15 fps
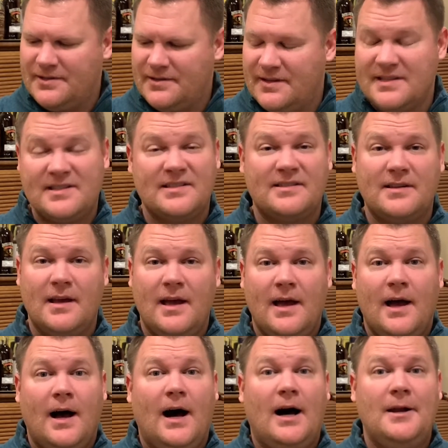This is
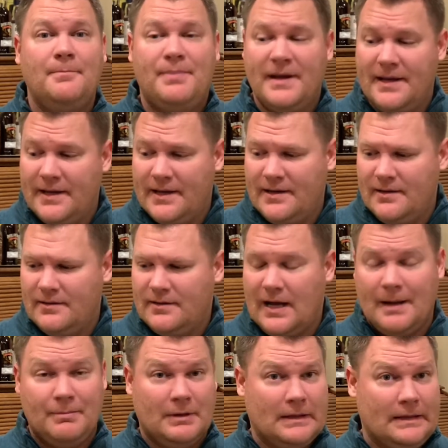unpeated, I
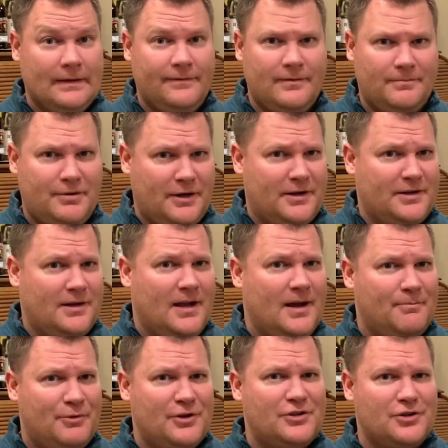believe. I'm
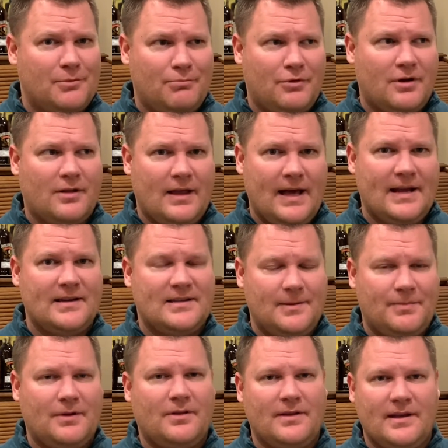pretty sure Bruichladdich
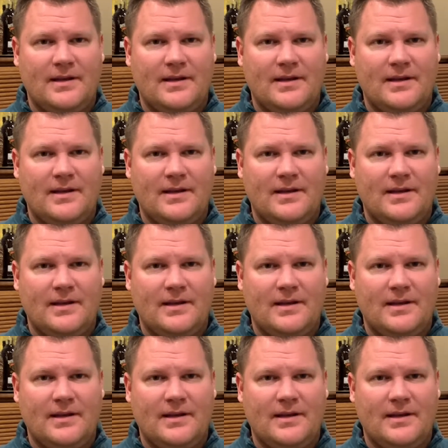typically